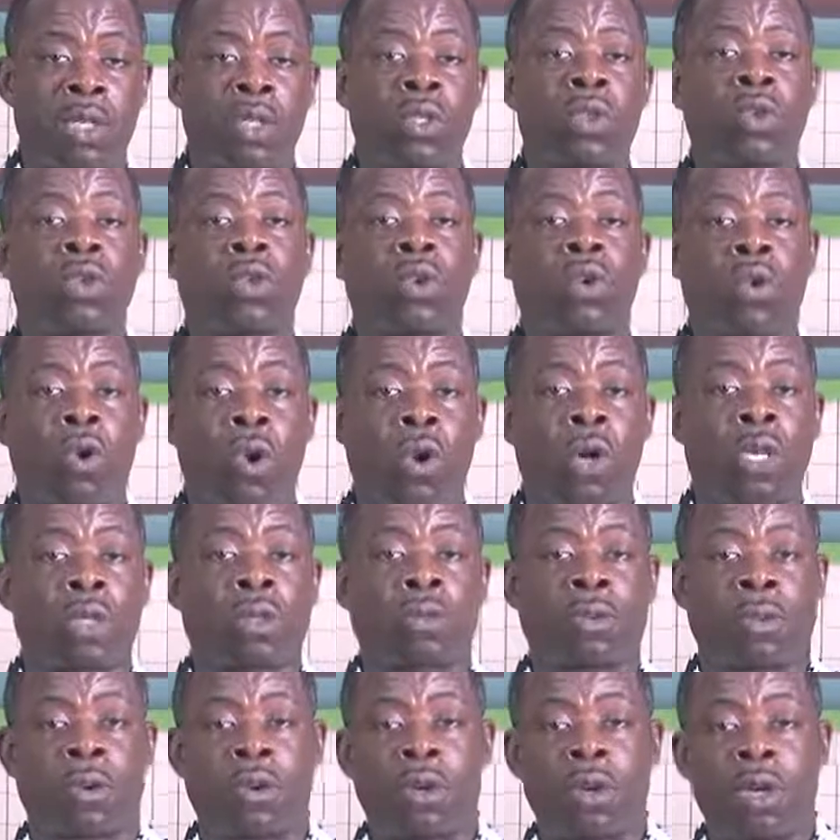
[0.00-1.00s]
It also calls
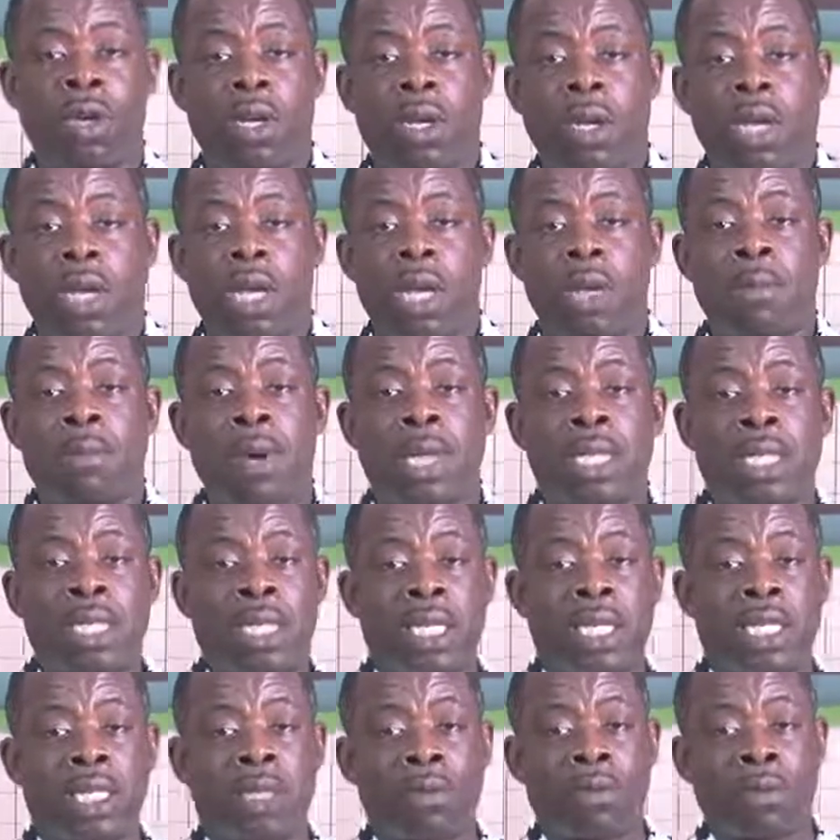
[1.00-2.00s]
for
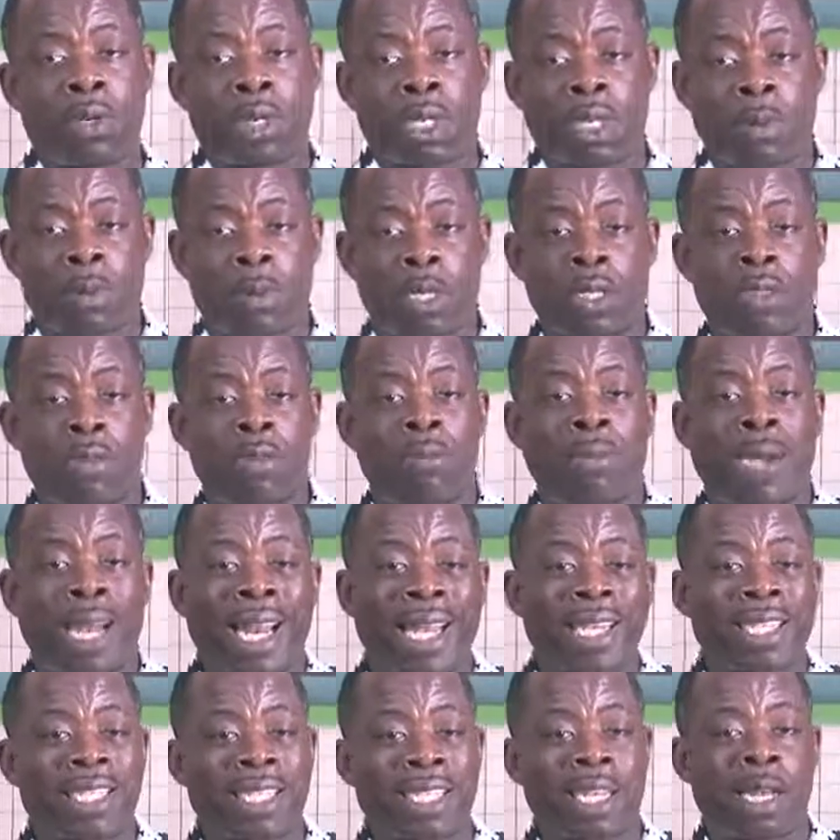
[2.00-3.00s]
imagination with respect to
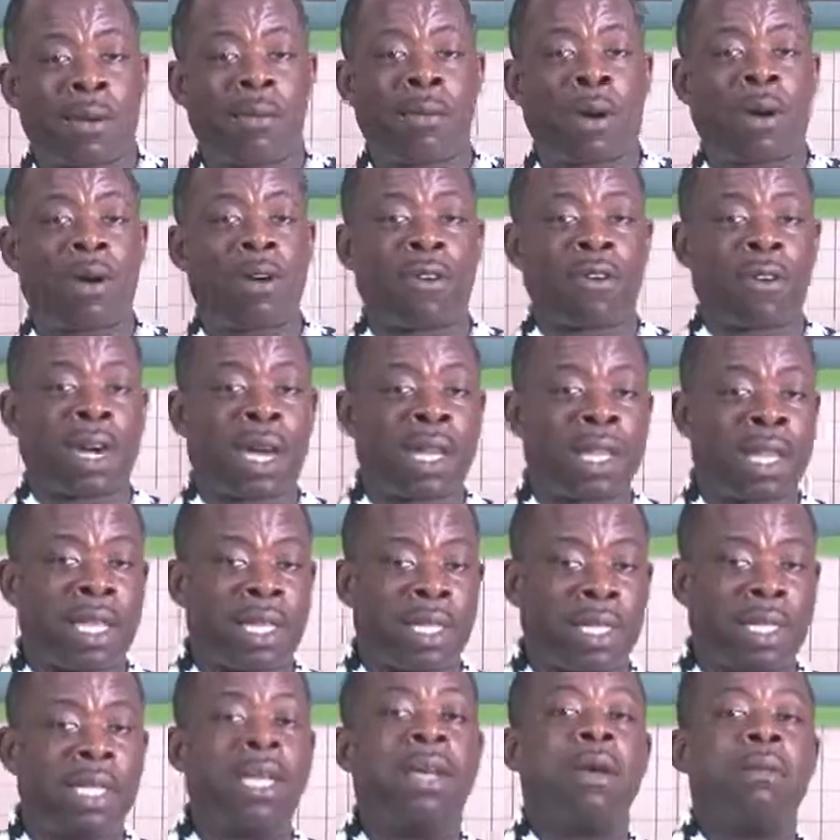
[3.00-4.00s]
balancing the power of
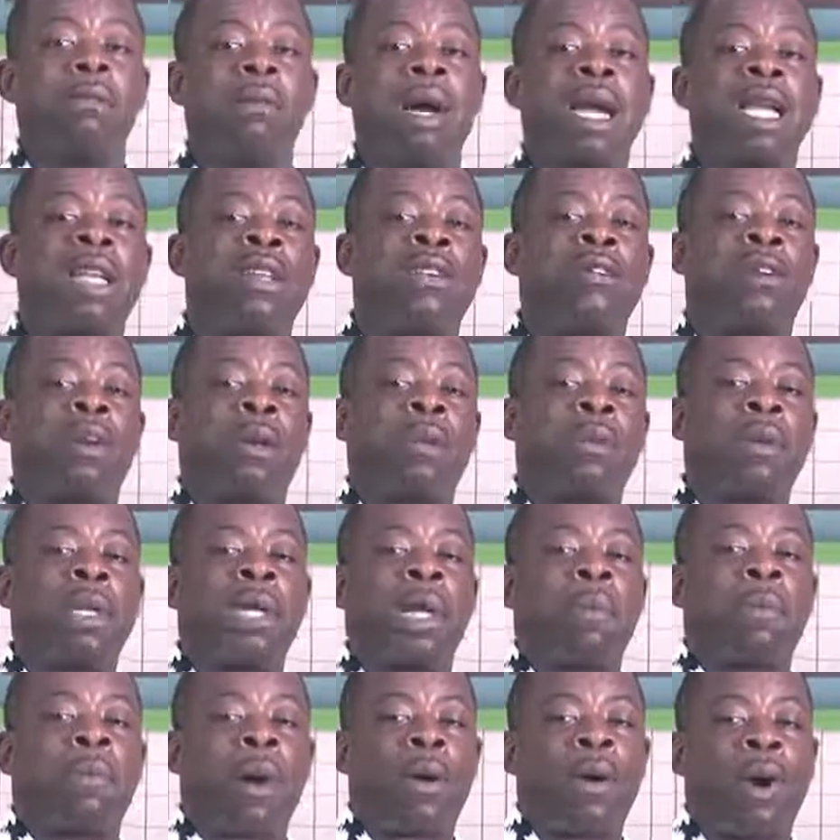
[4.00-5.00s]
others by developing
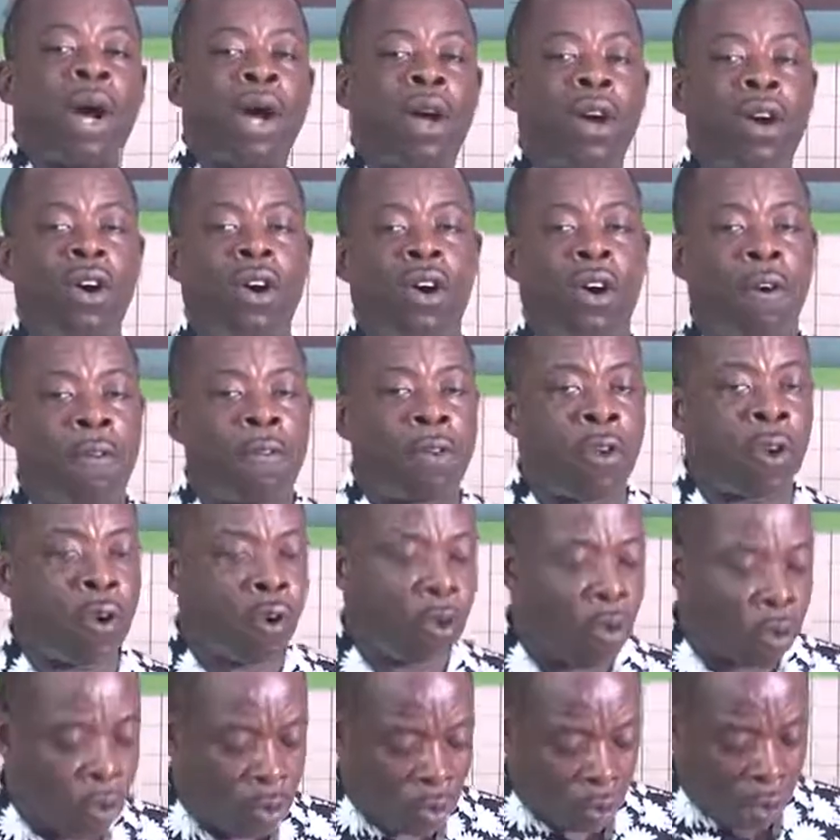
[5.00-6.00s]
the power of
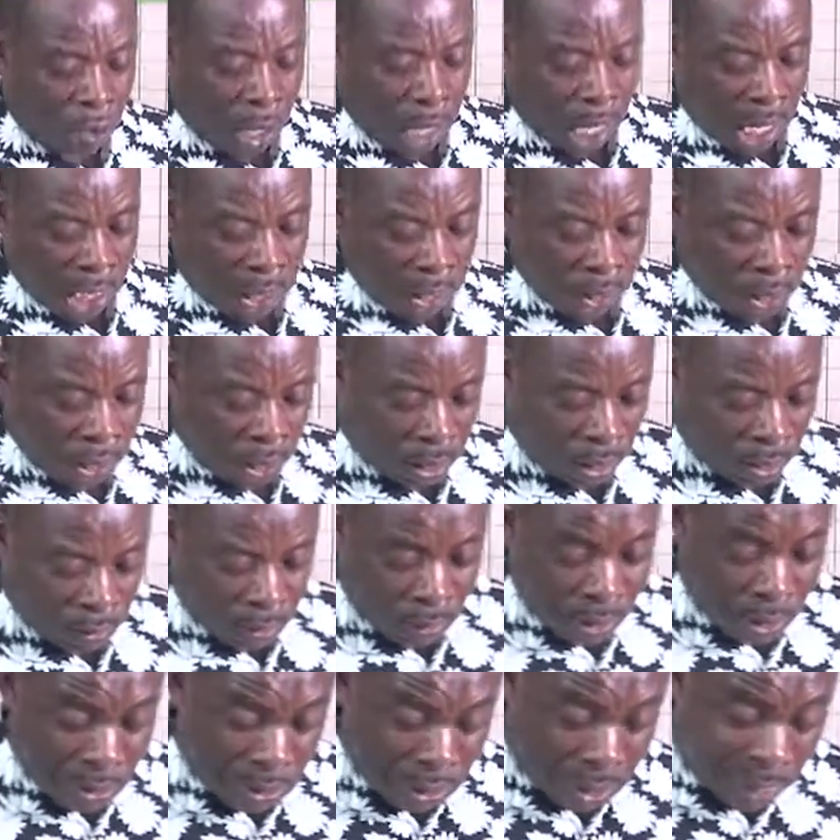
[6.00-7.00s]
your own organization.
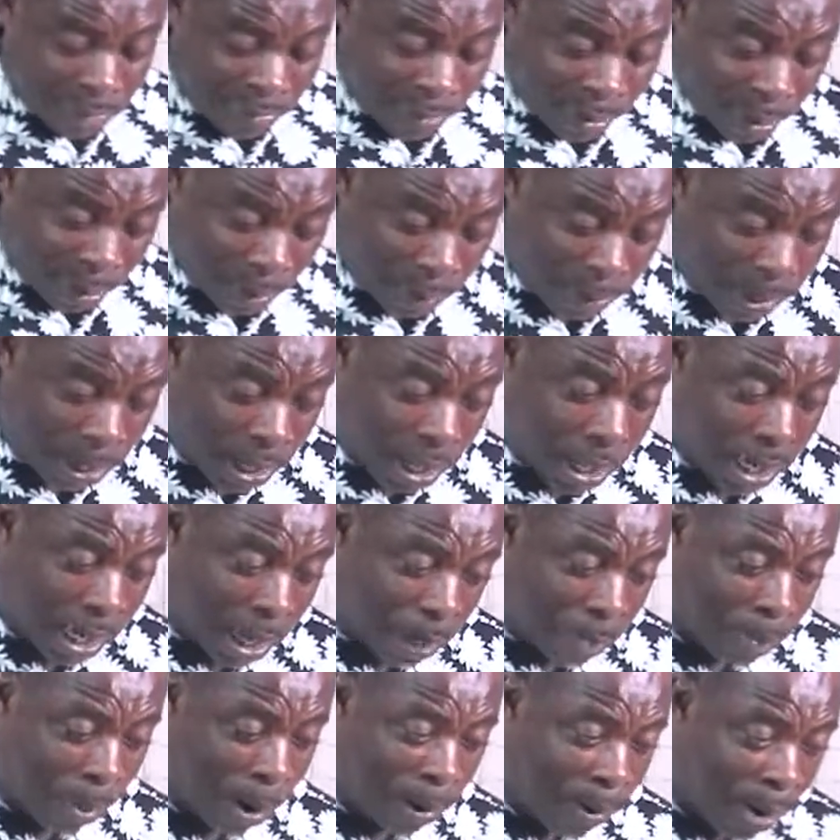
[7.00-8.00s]
When you develop
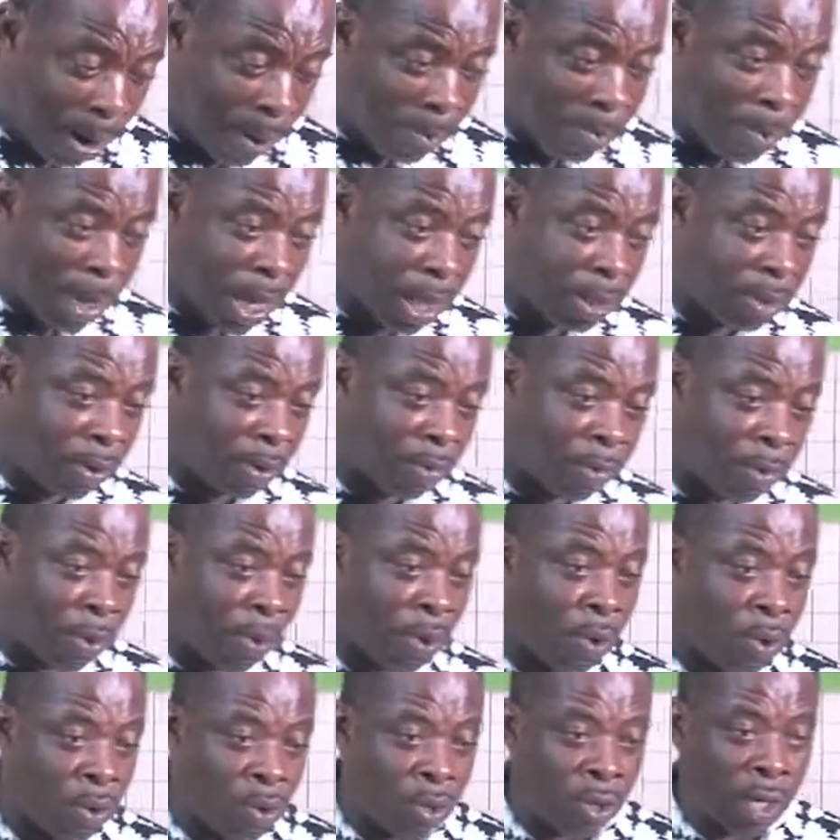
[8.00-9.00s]
the power base of
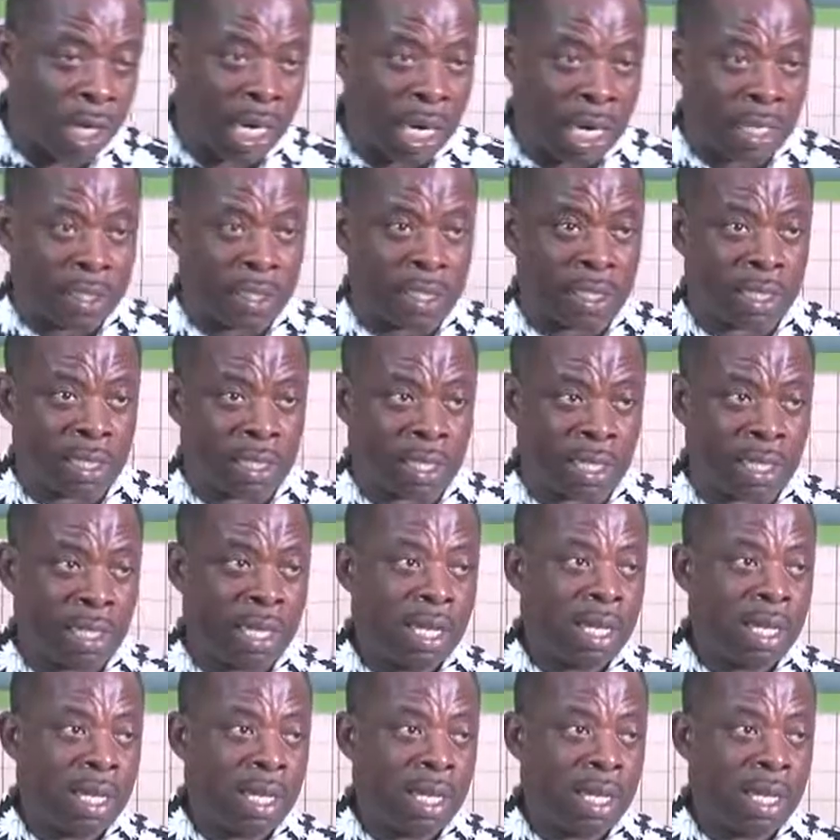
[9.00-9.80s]
your own organization,